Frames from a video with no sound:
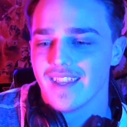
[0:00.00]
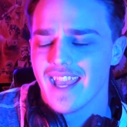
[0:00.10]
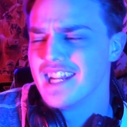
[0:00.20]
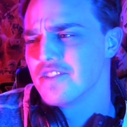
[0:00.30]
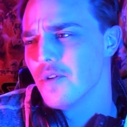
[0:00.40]

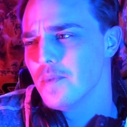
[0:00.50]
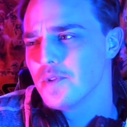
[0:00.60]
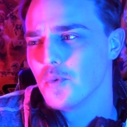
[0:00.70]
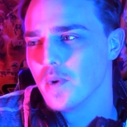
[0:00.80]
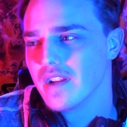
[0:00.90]
And it's
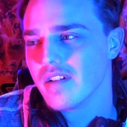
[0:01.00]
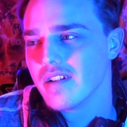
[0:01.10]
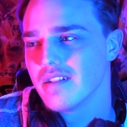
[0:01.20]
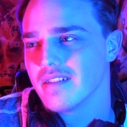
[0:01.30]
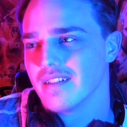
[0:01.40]
almost
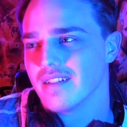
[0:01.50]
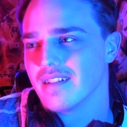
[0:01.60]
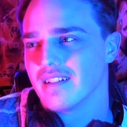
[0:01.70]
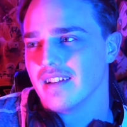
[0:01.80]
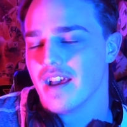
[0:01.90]
weird
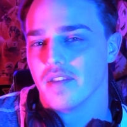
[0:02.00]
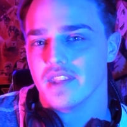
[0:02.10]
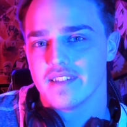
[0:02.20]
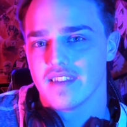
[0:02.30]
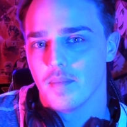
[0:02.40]
how
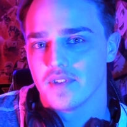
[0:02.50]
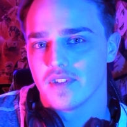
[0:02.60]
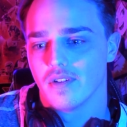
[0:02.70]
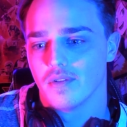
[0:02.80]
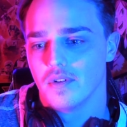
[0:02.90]
this
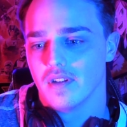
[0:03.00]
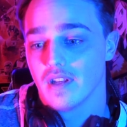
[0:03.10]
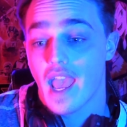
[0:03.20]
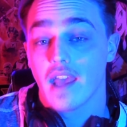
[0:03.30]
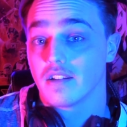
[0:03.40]
episode
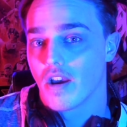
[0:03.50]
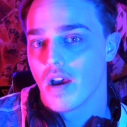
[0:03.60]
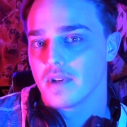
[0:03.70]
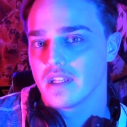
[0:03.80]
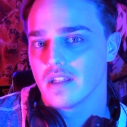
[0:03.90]
had
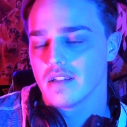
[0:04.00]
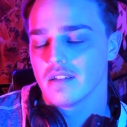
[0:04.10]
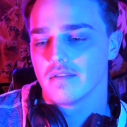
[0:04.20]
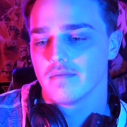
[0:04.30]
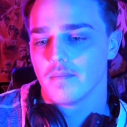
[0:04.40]
comedy in
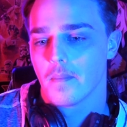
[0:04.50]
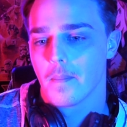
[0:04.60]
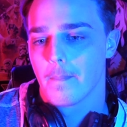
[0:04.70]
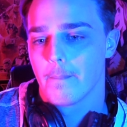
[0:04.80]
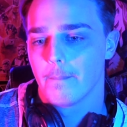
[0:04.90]
it,
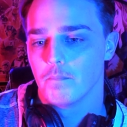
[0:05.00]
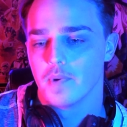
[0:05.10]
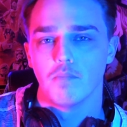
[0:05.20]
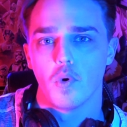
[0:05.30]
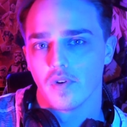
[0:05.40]

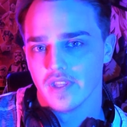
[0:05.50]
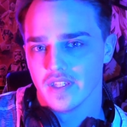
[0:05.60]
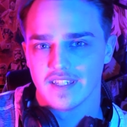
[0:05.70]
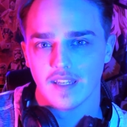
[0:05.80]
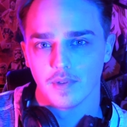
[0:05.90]
but more the
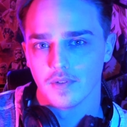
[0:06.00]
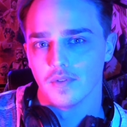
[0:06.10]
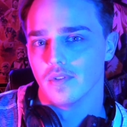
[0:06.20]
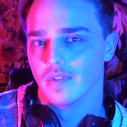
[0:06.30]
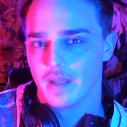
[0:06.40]

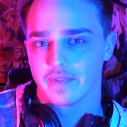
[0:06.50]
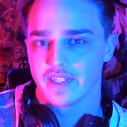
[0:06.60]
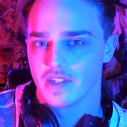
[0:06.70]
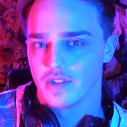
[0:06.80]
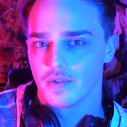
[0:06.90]
typical
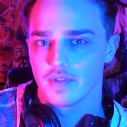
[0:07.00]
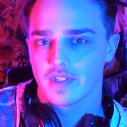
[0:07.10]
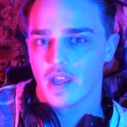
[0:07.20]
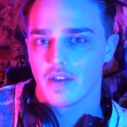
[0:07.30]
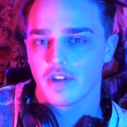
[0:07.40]
MCU
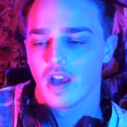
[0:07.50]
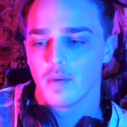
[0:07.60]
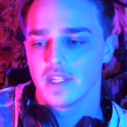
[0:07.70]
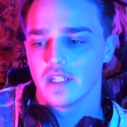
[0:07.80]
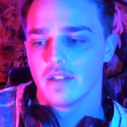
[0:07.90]
style
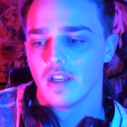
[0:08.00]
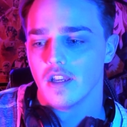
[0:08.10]
comedy